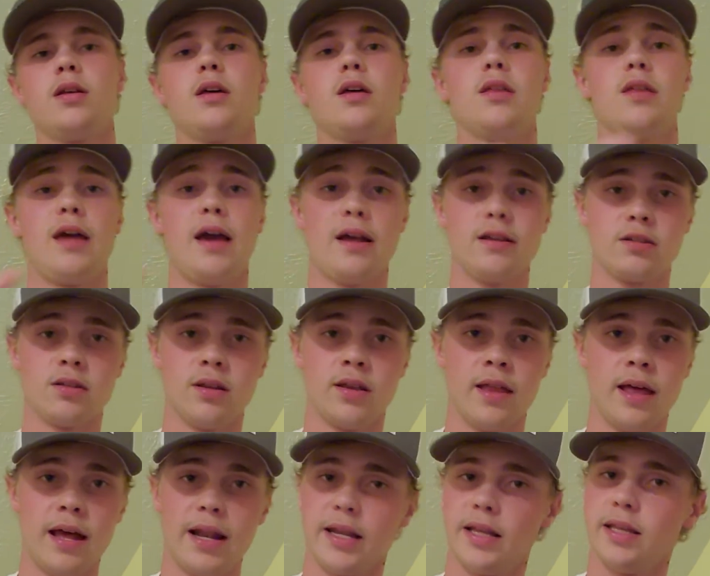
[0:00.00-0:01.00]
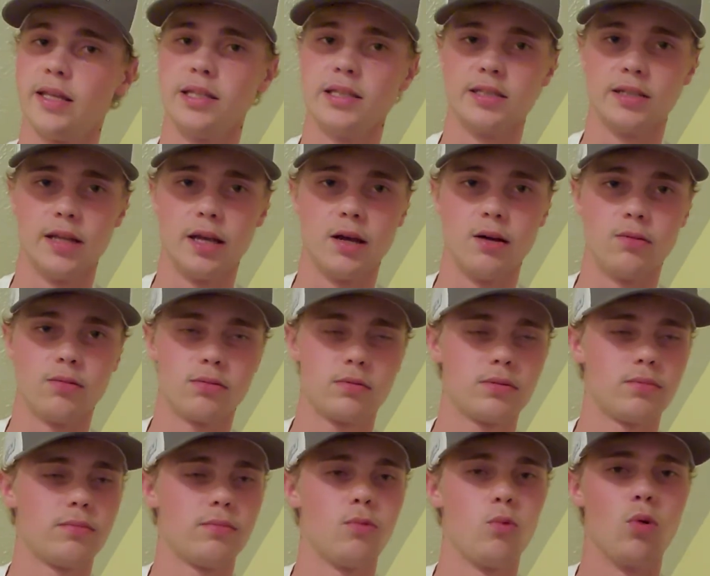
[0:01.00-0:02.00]
The answer to that is no.
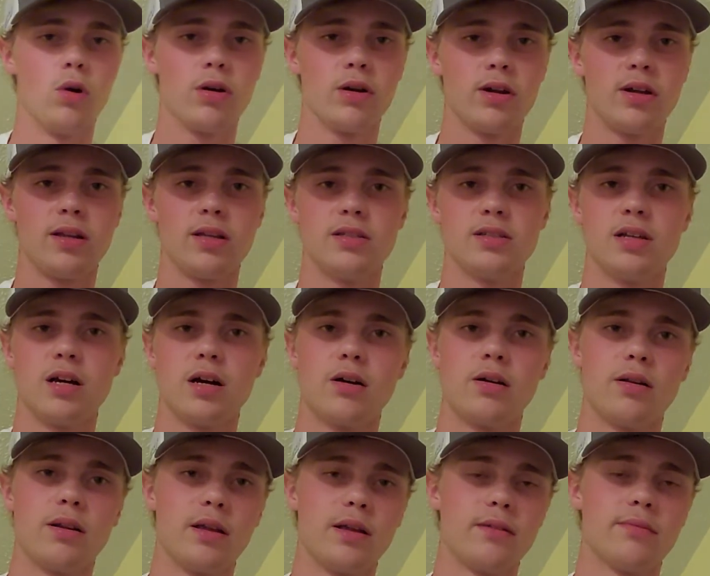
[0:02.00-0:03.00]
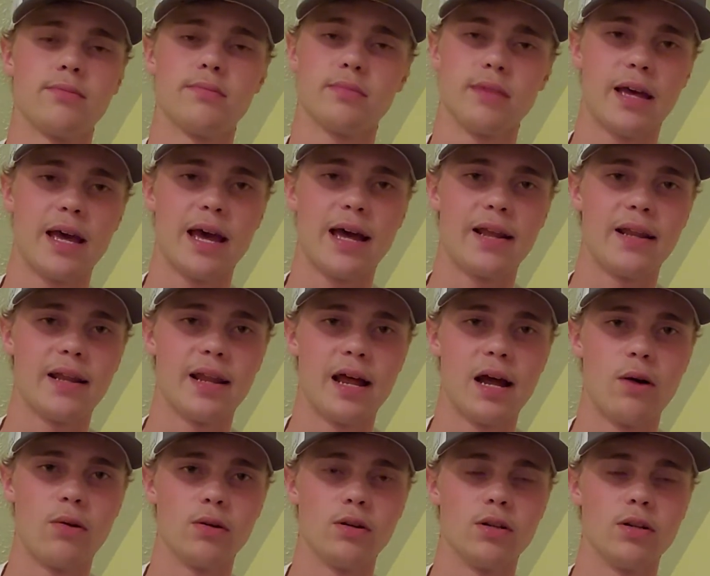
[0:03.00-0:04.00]
Worrying is not going to add an
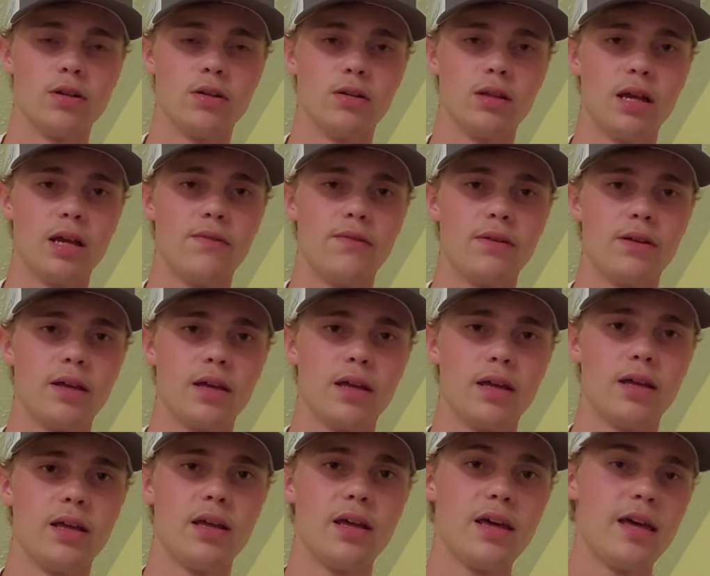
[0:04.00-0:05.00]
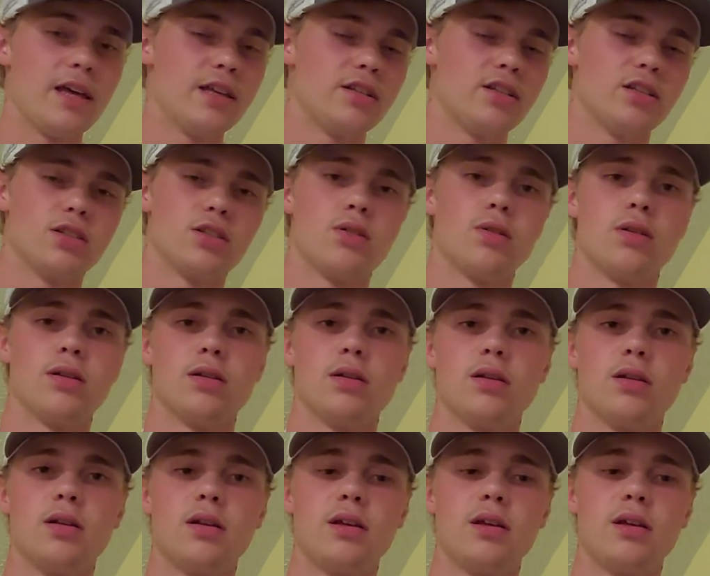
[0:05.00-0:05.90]
hour to your life, okay? It's just going to,